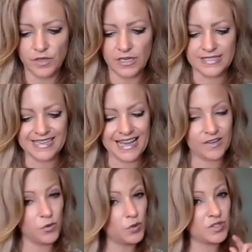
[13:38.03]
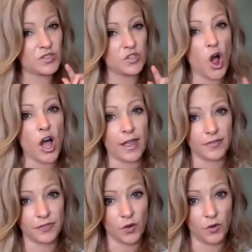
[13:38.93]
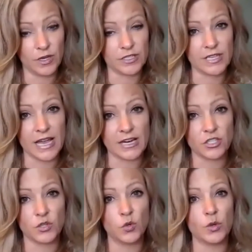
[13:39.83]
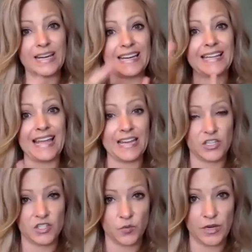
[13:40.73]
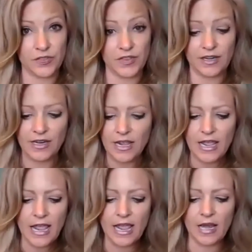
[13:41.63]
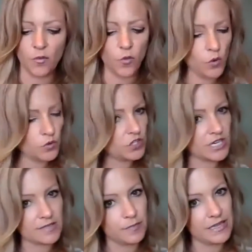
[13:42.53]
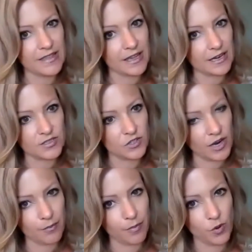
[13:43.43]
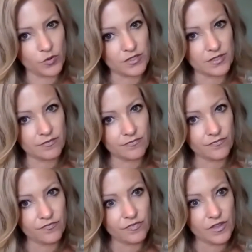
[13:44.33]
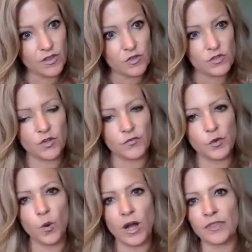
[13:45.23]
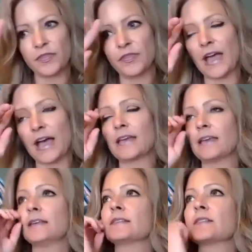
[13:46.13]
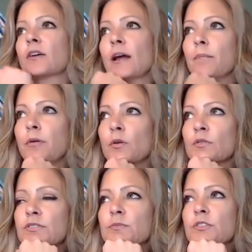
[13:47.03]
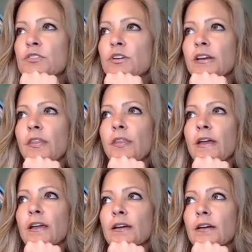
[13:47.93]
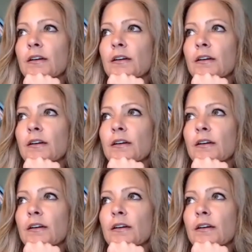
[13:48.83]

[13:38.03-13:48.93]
It's not who saw it though. It's actually who engaged with it. And it won't just be that Instagram post. So if you want that Instagram post, I'm just trying to think.